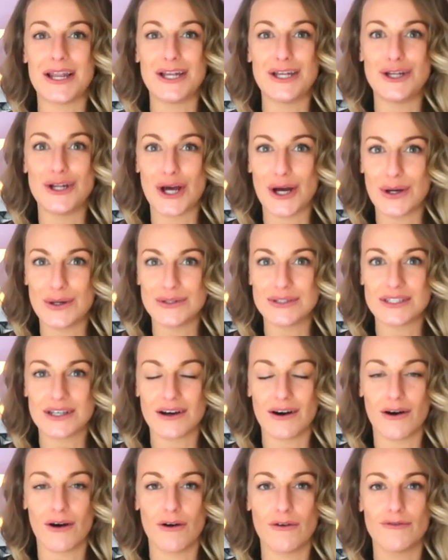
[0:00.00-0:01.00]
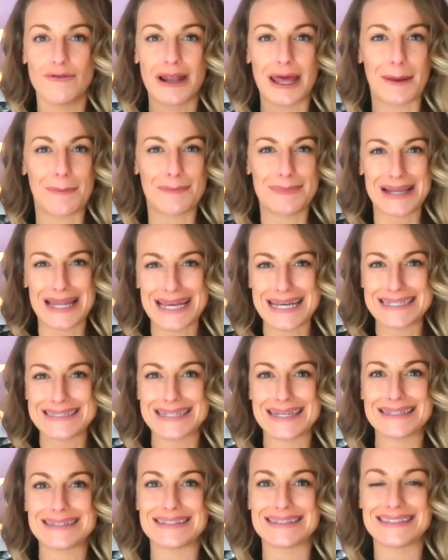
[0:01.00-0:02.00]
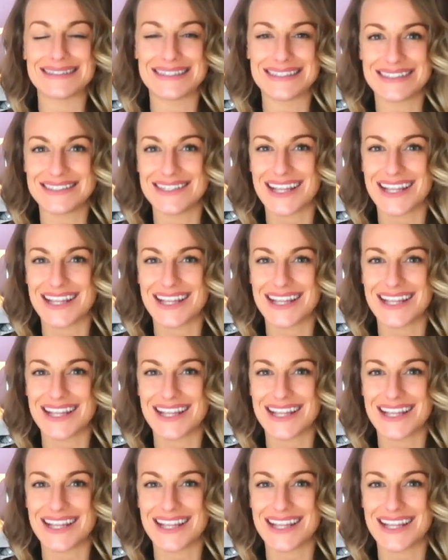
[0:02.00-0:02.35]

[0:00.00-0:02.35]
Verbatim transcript: loads of like blazers and